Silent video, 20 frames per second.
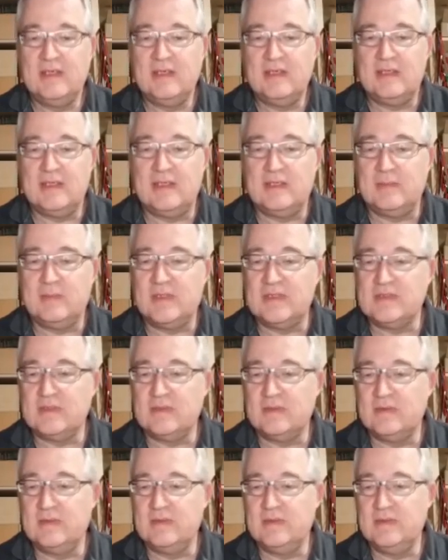and I'm
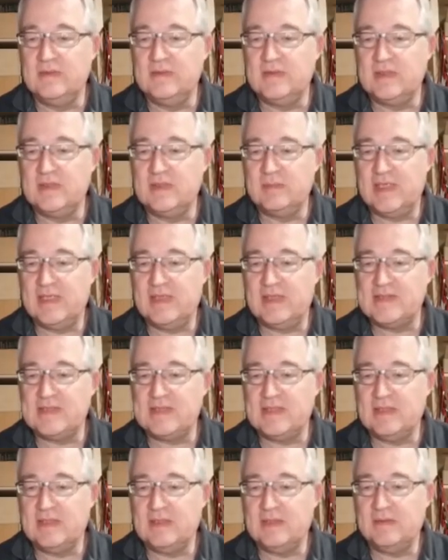also using the
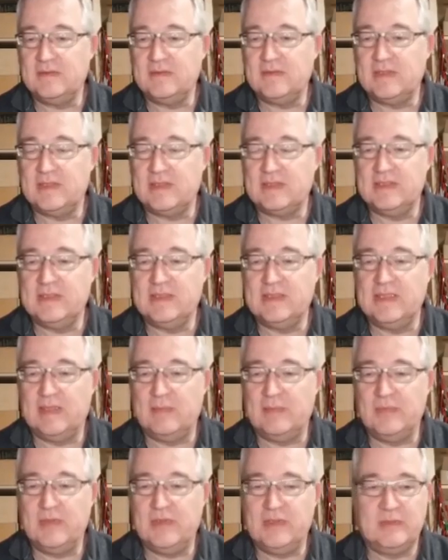-L. You can actually
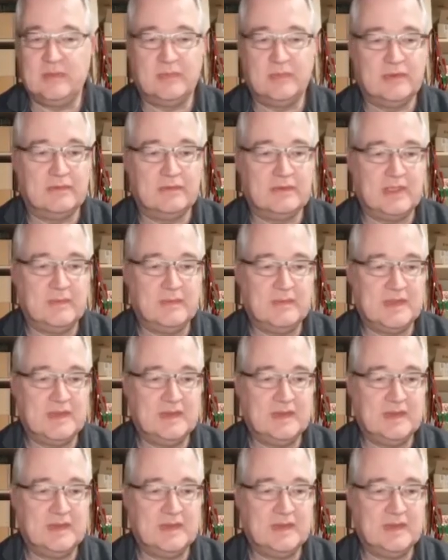dump all the programs.